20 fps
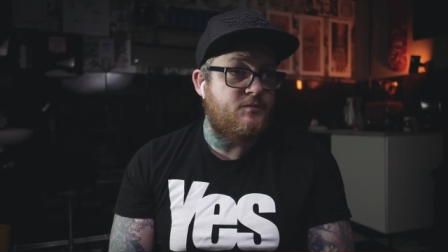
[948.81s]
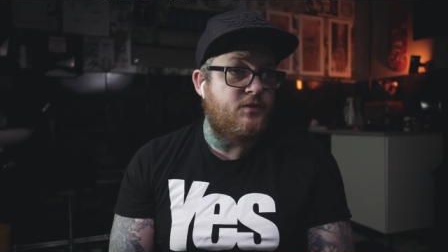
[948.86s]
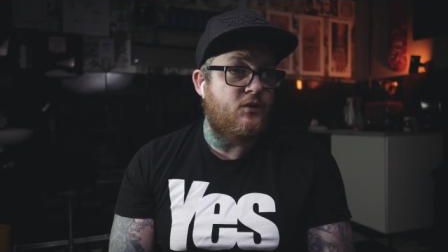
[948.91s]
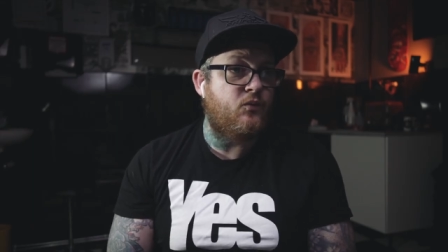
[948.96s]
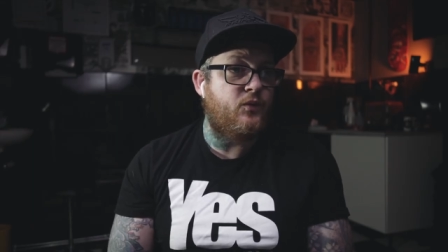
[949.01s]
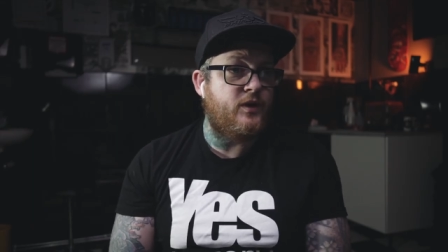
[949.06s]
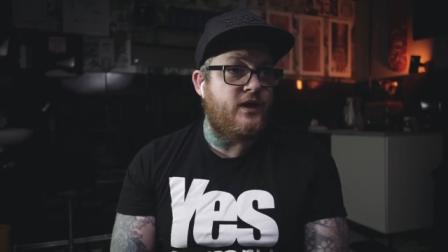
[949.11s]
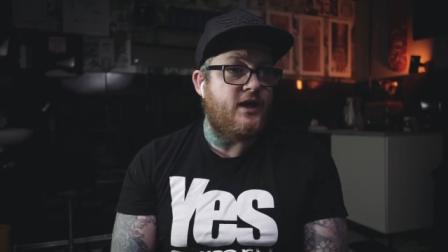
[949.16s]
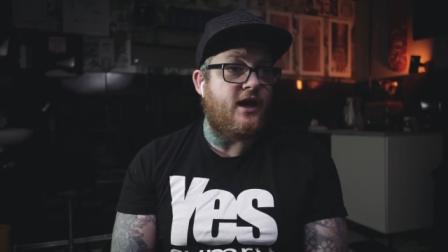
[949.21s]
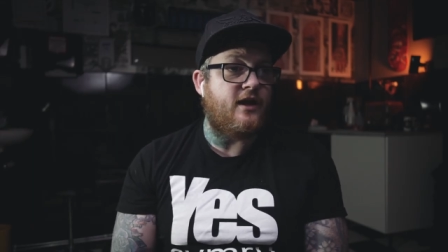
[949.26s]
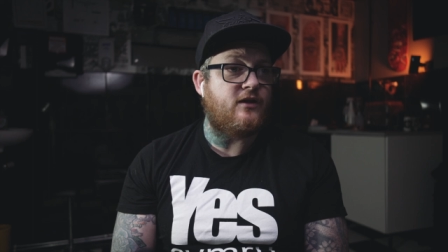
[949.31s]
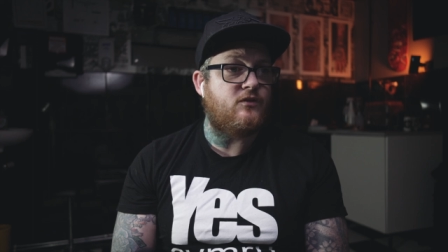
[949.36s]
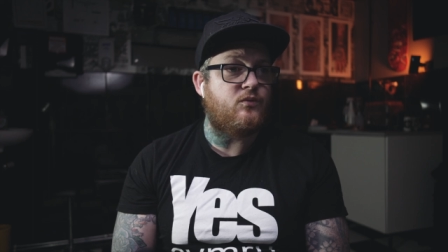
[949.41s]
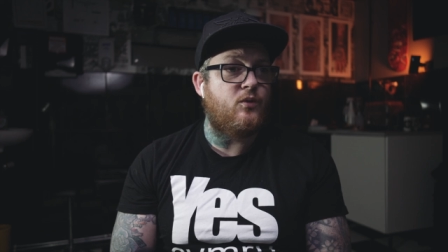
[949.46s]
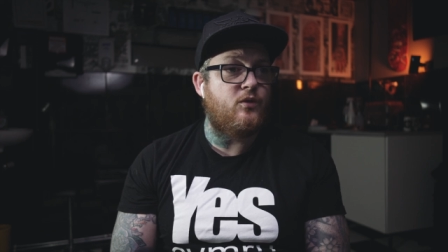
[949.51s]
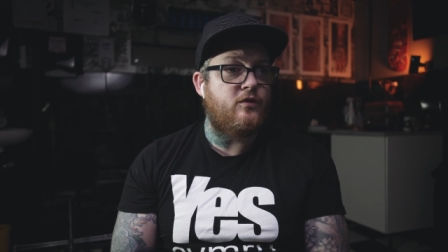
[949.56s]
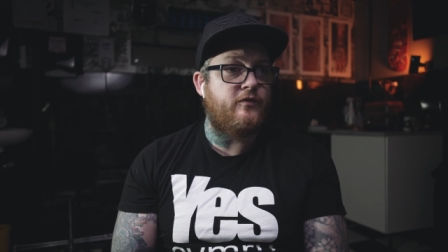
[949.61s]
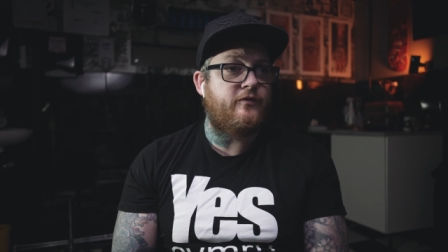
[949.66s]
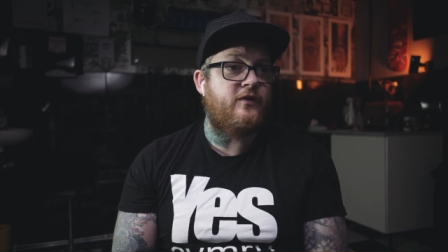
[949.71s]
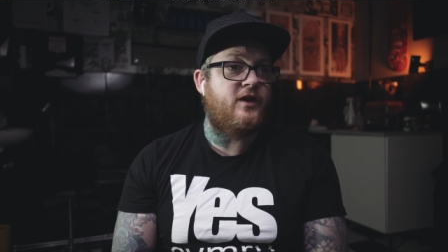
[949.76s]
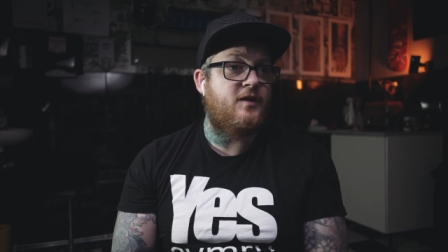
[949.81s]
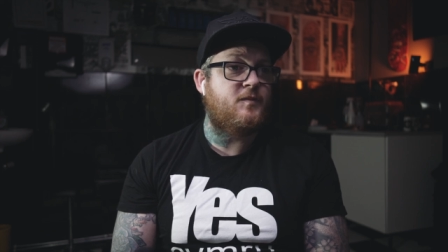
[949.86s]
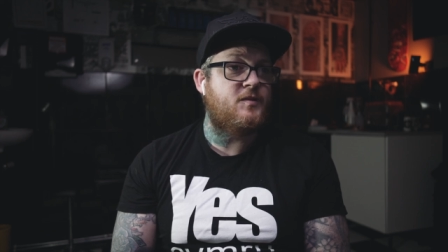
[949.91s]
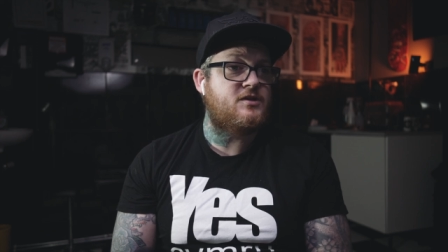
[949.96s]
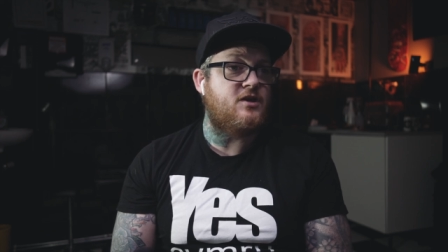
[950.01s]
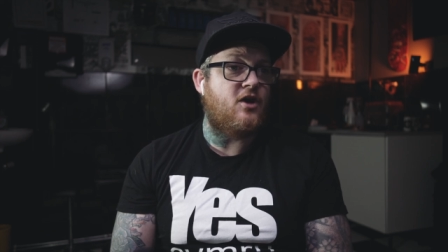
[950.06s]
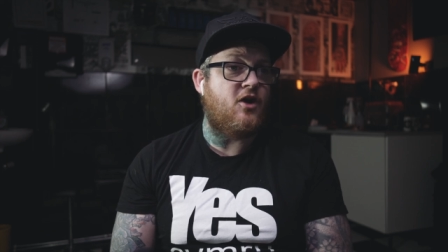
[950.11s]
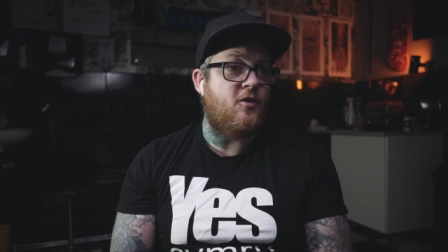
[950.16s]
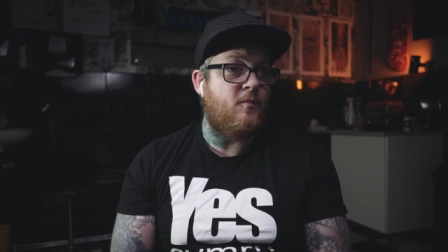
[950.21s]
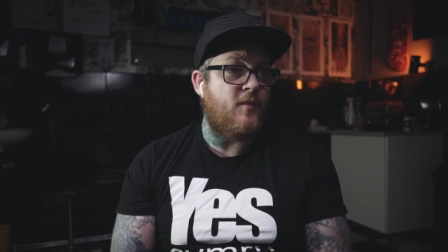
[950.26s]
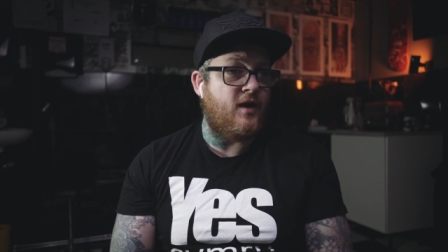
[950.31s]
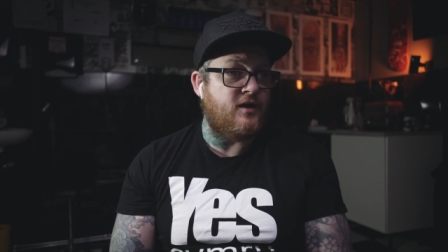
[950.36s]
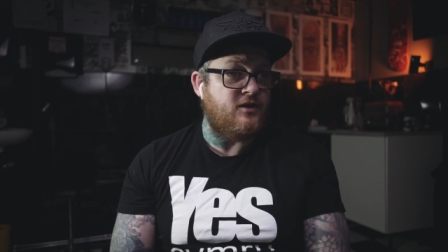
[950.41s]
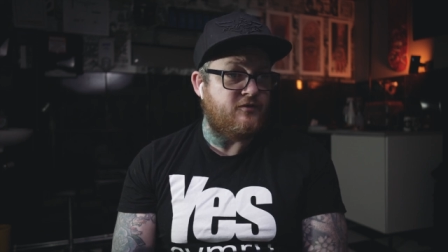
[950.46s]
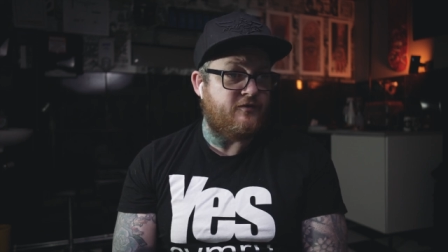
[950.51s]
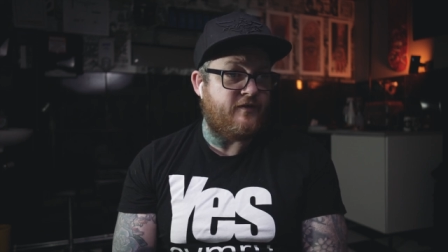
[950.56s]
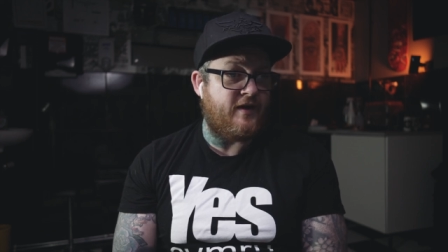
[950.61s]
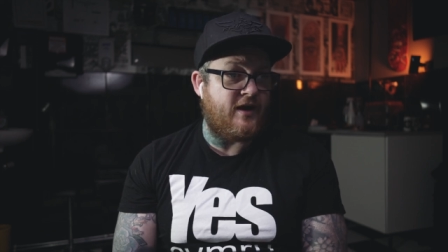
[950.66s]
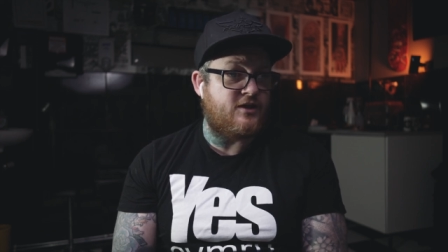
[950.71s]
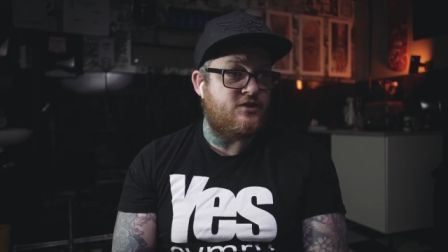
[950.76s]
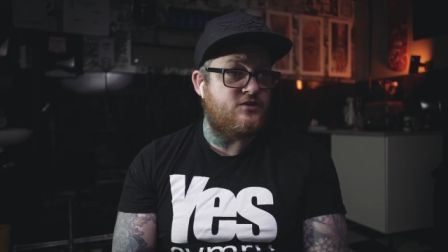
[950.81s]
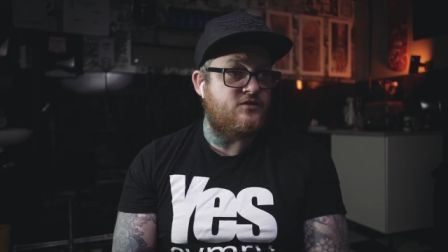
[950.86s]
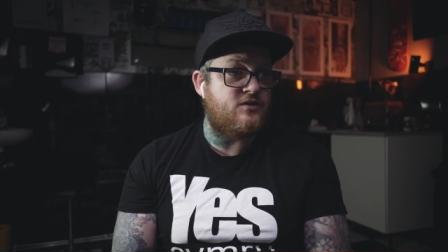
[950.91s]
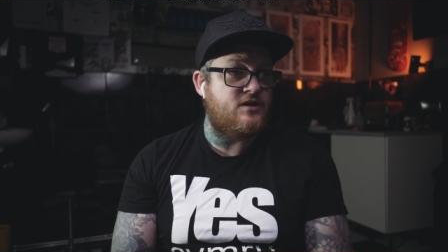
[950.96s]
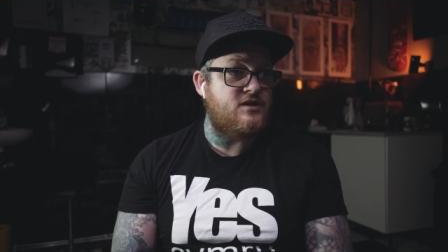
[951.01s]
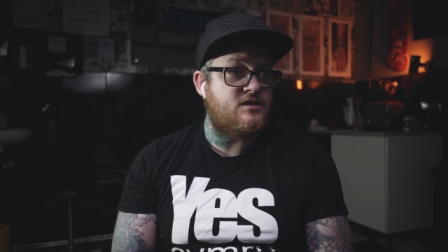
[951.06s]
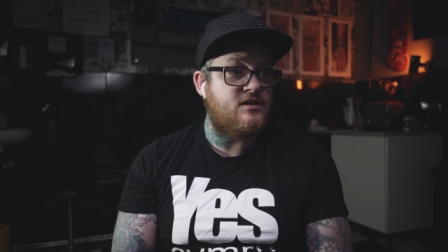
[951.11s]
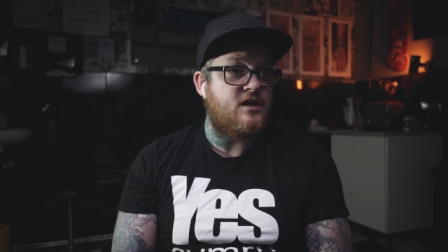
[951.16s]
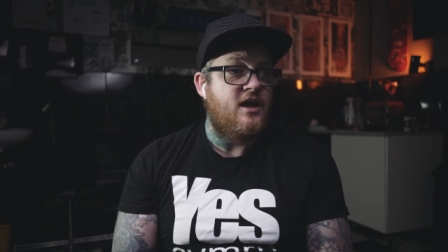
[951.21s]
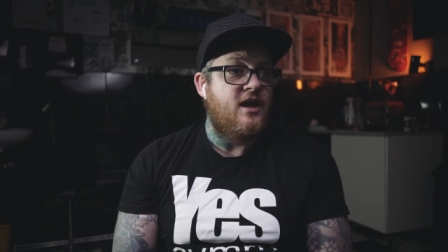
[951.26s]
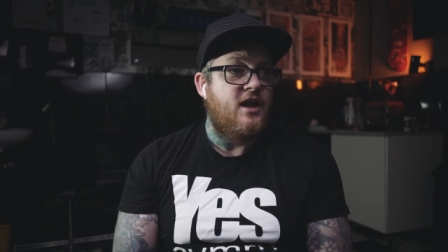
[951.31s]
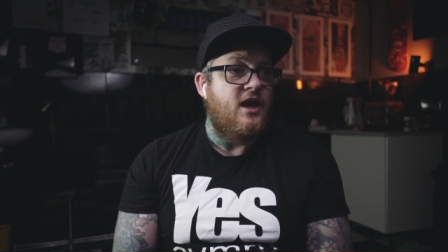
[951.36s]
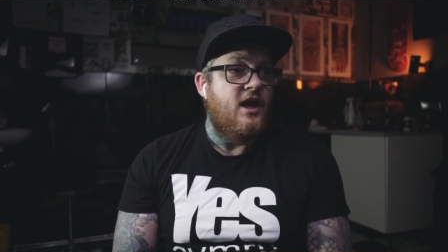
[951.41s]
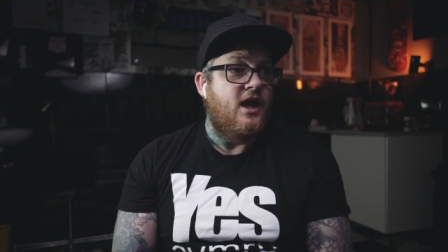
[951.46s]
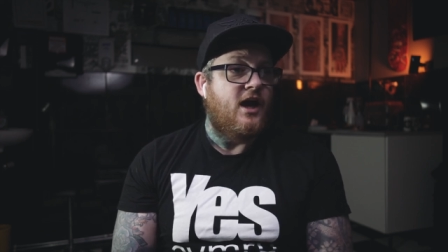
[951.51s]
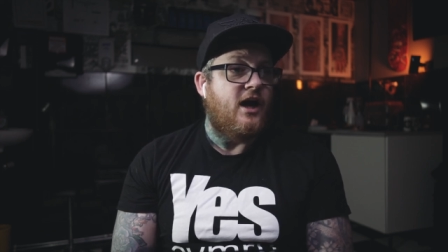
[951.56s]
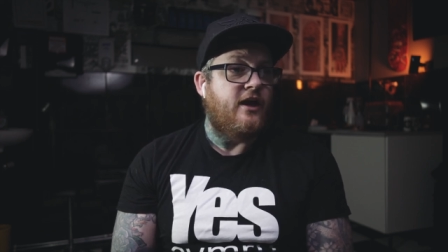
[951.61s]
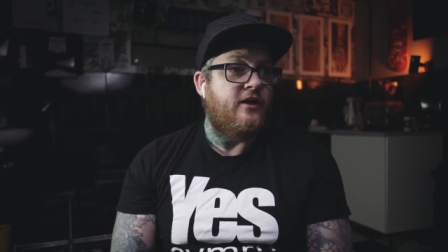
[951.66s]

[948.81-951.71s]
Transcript: but we at World Famous are manufacturers.